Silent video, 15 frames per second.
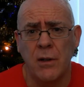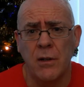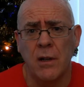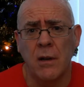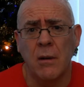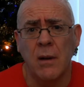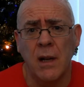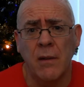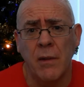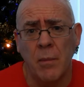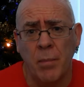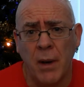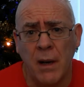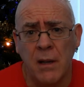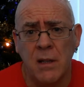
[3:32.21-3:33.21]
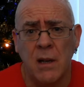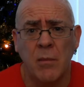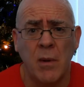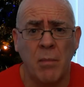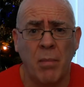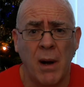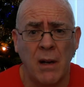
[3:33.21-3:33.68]
that I would give the pickings out my
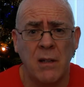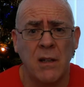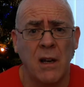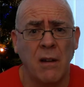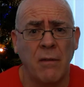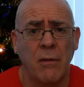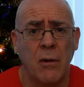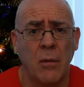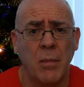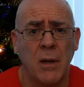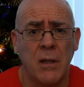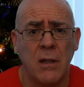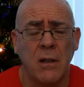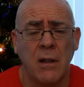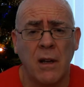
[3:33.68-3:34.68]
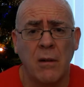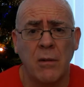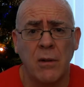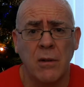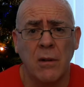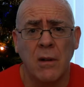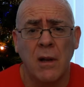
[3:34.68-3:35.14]
backside for based on that
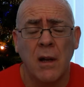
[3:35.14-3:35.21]
result.